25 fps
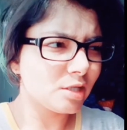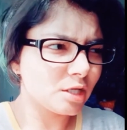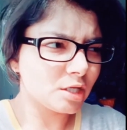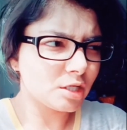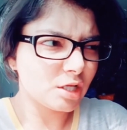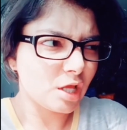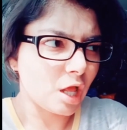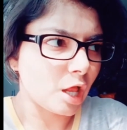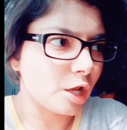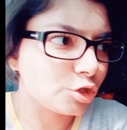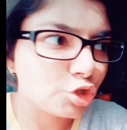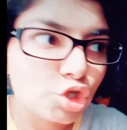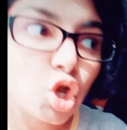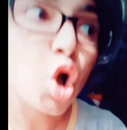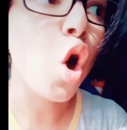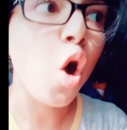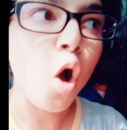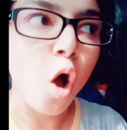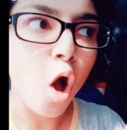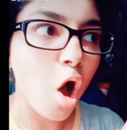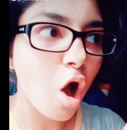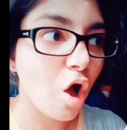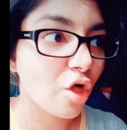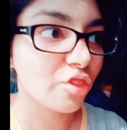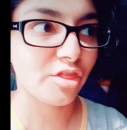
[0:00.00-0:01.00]
pregnant
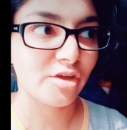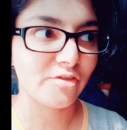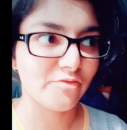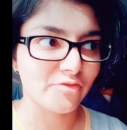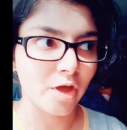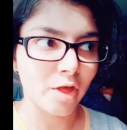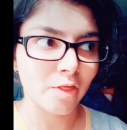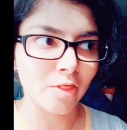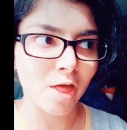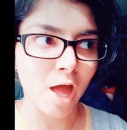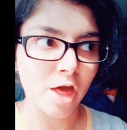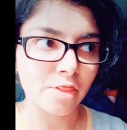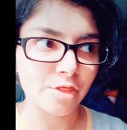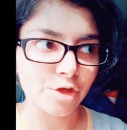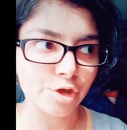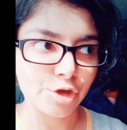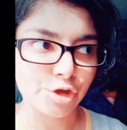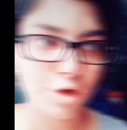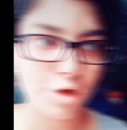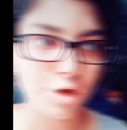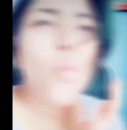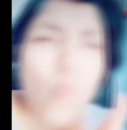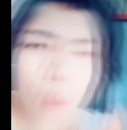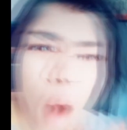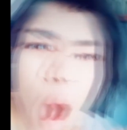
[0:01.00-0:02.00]
and you're the
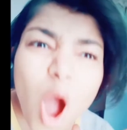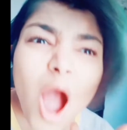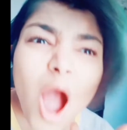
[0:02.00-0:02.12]
father.